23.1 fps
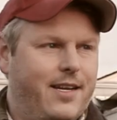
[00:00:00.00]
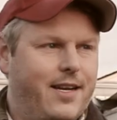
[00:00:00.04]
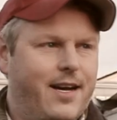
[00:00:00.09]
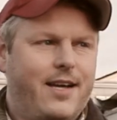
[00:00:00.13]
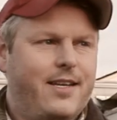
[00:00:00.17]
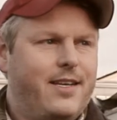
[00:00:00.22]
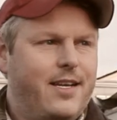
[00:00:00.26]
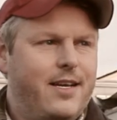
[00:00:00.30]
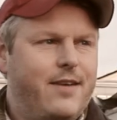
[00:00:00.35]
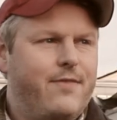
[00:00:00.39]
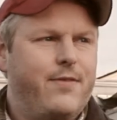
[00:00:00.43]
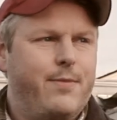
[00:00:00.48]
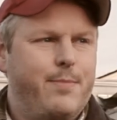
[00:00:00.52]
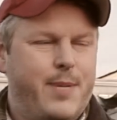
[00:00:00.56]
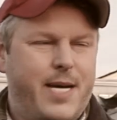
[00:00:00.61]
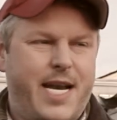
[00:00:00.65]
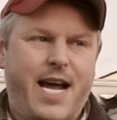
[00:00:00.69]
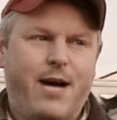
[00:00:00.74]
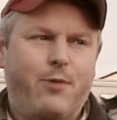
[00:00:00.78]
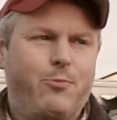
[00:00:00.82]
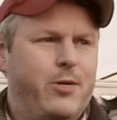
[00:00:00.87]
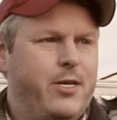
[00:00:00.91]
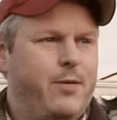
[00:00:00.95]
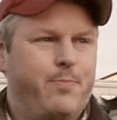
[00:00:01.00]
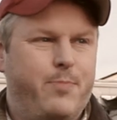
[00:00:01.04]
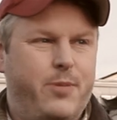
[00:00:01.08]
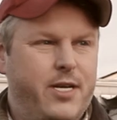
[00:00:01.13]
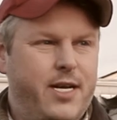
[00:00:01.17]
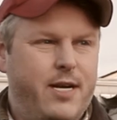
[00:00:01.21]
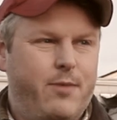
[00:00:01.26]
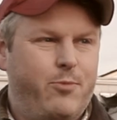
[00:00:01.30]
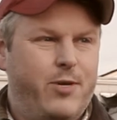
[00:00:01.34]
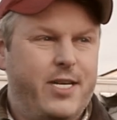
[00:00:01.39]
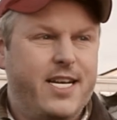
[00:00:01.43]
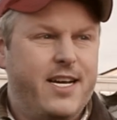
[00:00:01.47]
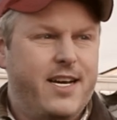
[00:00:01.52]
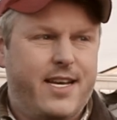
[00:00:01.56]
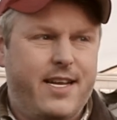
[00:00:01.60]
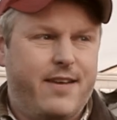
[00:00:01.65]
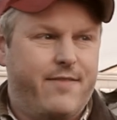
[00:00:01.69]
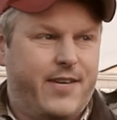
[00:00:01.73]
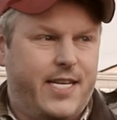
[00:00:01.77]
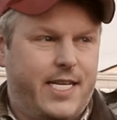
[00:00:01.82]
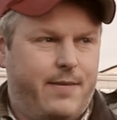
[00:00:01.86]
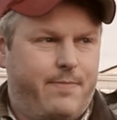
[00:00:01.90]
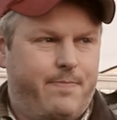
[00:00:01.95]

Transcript: God love him, but I wouldn't put up with none of it.